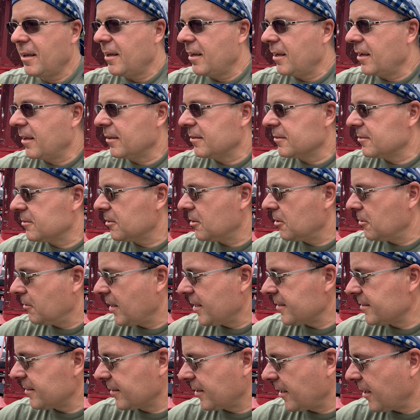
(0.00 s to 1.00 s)
And so
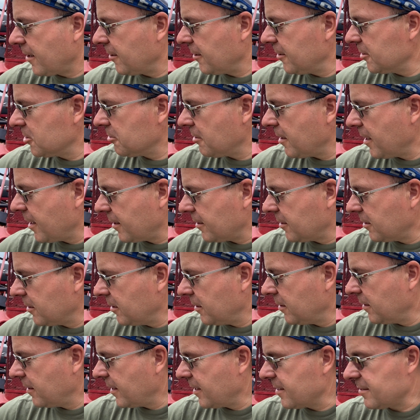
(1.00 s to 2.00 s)
as a garden tractor,